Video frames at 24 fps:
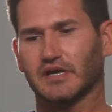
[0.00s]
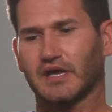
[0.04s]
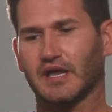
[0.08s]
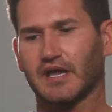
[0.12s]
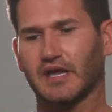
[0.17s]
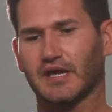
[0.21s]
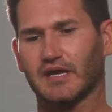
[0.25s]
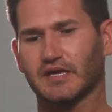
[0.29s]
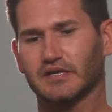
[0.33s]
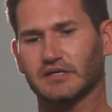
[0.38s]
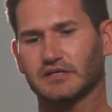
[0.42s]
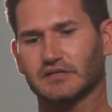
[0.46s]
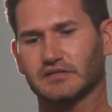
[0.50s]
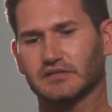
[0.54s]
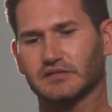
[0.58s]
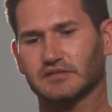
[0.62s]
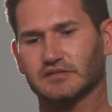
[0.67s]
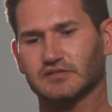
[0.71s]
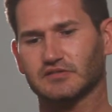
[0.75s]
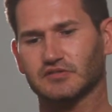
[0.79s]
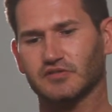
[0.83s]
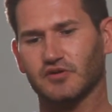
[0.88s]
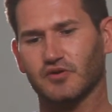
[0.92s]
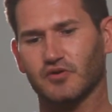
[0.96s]
And
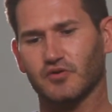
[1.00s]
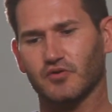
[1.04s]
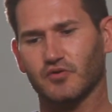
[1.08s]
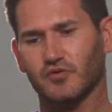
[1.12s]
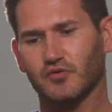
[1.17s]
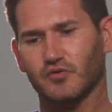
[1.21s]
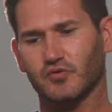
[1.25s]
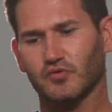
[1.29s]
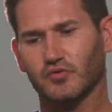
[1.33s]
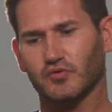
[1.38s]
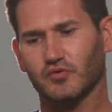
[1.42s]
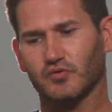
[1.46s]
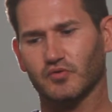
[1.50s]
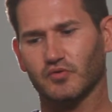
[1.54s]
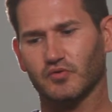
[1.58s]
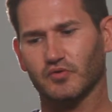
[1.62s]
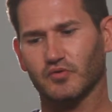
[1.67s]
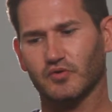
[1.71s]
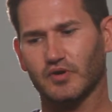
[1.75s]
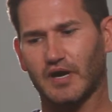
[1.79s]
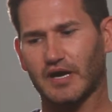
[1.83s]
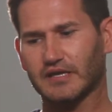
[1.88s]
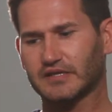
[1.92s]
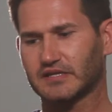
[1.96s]
so.
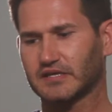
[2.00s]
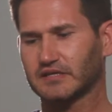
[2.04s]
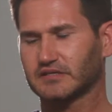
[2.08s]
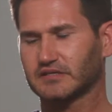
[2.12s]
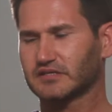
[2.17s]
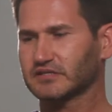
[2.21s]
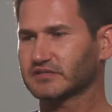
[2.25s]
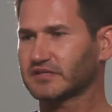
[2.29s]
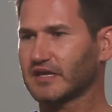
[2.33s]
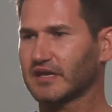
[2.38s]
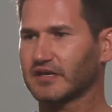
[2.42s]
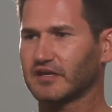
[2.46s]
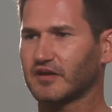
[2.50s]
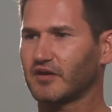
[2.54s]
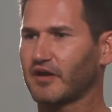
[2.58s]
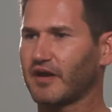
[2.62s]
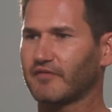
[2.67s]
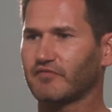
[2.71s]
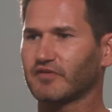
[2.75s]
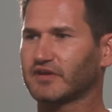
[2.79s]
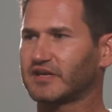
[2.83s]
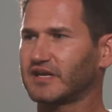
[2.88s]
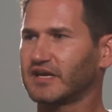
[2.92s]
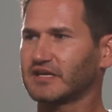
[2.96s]
I think just that, you know,
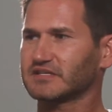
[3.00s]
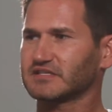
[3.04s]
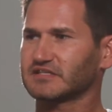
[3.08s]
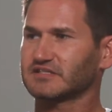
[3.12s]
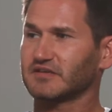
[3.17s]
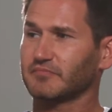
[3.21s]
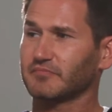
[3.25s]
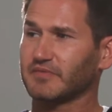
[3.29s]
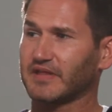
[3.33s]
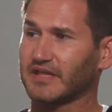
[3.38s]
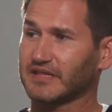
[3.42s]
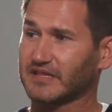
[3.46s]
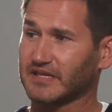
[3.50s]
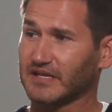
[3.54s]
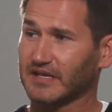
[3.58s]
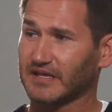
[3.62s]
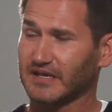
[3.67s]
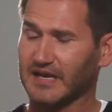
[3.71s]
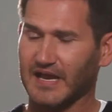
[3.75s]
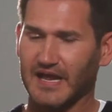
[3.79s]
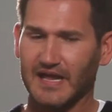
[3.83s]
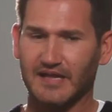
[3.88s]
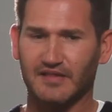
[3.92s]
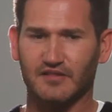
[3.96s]
every kid has something they can
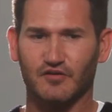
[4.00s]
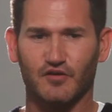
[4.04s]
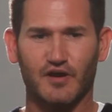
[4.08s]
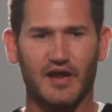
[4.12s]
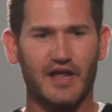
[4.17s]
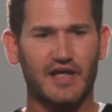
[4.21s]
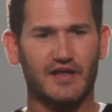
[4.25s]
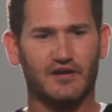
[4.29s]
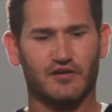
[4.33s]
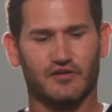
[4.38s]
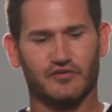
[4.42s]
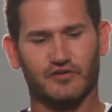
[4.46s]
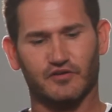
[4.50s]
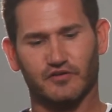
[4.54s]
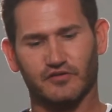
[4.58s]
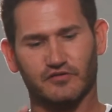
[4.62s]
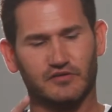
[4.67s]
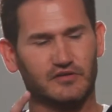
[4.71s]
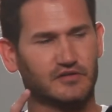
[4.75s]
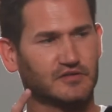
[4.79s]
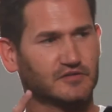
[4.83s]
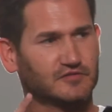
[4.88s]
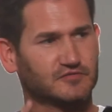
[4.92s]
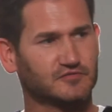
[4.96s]
hang their hat on. They're
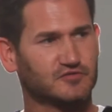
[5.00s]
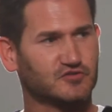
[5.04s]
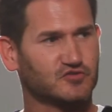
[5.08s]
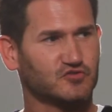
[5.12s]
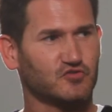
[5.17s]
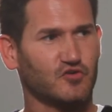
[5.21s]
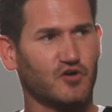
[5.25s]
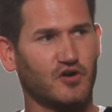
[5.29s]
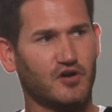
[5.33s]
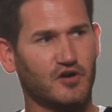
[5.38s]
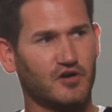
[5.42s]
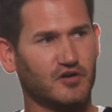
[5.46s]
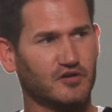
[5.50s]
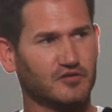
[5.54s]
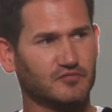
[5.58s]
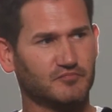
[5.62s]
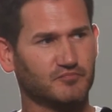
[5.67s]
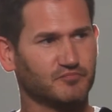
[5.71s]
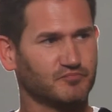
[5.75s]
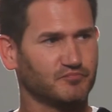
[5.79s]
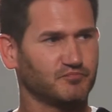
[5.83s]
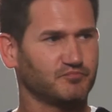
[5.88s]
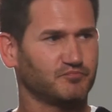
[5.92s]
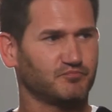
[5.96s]
strong,
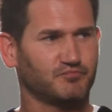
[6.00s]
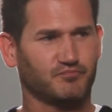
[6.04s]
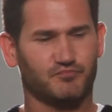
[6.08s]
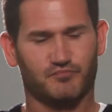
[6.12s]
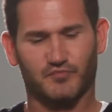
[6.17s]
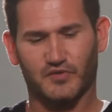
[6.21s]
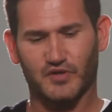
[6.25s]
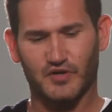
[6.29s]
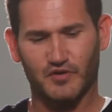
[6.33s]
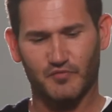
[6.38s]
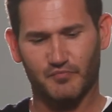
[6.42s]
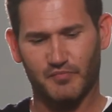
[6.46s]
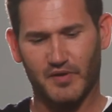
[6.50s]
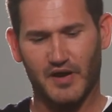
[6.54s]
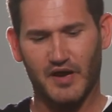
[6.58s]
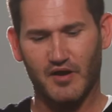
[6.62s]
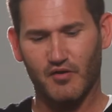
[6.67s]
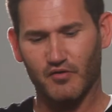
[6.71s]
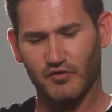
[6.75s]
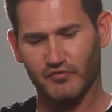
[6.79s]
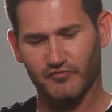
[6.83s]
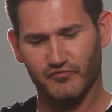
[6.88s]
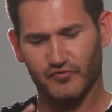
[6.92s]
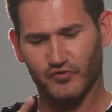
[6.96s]
you know,
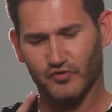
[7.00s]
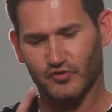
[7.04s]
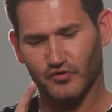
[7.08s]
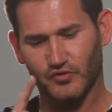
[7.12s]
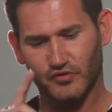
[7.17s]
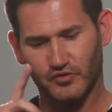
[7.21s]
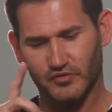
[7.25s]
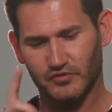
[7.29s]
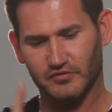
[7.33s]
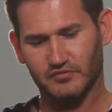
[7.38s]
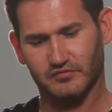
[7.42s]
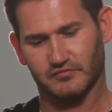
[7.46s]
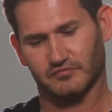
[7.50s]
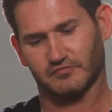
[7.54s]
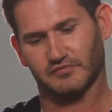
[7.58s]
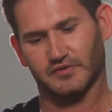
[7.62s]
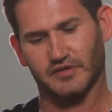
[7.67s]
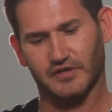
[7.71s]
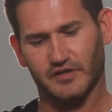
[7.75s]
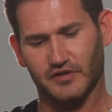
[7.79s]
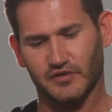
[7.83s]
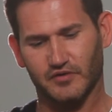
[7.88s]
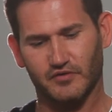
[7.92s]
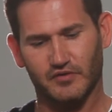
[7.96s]
powerful,
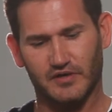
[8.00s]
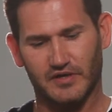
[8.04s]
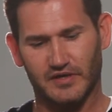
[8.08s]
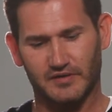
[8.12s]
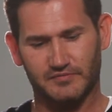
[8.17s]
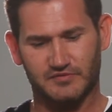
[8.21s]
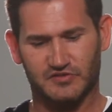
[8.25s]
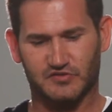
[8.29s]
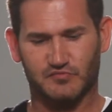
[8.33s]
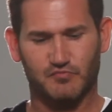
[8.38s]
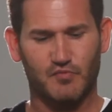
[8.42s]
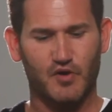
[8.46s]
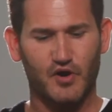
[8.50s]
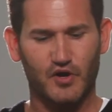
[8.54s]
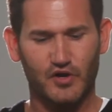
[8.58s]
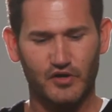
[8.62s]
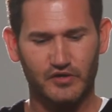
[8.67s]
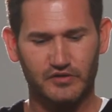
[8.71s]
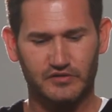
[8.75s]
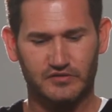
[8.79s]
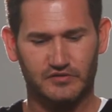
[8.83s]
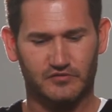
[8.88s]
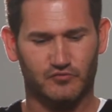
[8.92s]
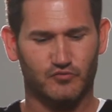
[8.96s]
you know, uh,
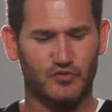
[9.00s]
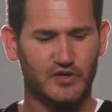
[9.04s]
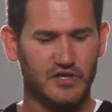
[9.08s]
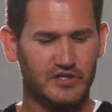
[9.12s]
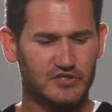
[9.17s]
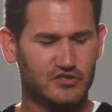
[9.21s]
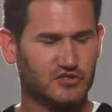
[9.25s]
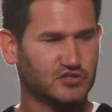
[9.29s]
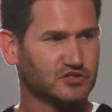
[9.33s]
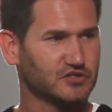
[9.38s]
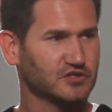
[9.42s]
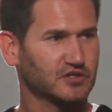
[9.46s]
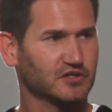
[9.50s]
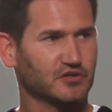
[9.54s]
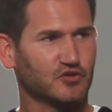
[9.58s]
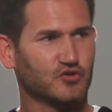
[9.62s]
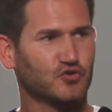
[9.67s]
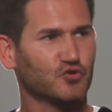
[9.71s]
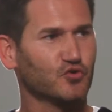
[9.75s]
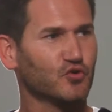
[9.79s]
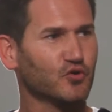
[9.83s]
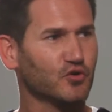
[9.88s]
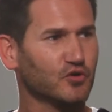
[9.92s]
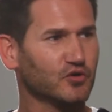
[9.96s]
smart, rich,
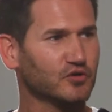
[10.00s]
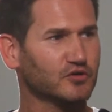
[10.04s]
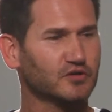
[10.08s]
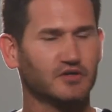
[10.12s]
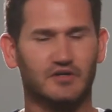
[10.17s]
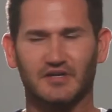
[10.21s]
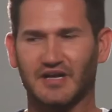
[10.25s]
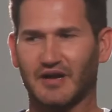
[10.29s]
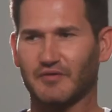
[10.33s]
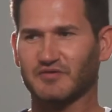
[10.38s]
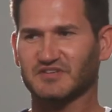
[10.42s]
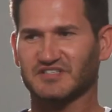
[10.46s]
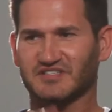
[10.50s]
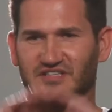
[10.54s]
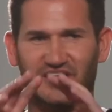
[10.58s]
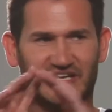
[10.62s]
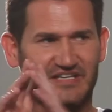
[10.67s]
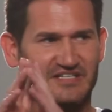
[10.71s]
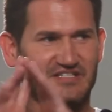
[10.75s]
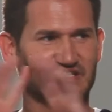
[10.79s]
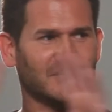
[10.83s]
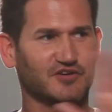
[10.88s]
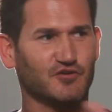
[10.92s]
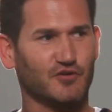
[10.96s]
cool. I was
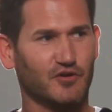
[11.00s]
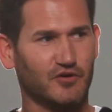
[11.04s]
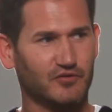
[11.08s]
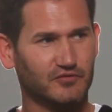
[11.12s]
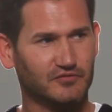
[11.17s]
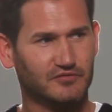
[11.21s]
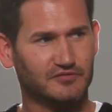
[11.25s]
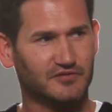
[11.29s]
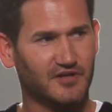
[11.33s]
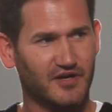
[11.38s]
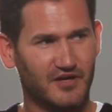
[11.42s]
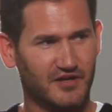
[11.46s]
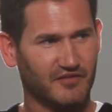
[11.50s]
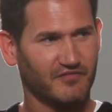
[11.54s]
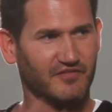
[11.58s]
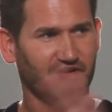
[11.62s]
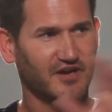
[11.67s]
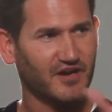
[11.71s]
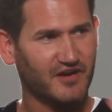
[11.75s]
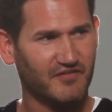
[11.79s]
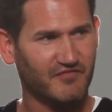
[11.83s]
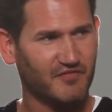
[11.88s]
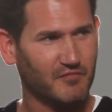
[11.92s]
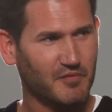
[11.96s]
like zero. None of,
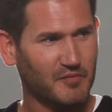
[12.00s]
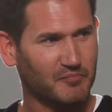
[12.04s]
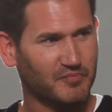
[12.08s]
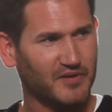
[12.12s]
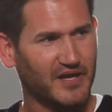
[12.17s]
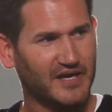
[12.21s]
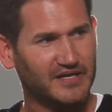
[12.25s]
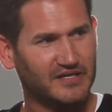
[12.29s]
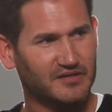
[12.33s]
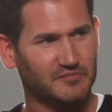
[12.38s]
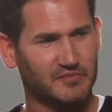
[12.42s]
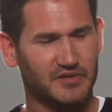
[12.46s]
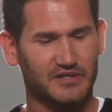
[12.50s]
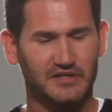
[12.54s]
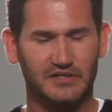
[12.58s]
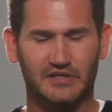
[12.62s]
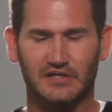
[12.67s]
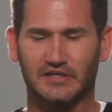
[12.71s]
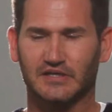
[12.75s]
none of them applied to me.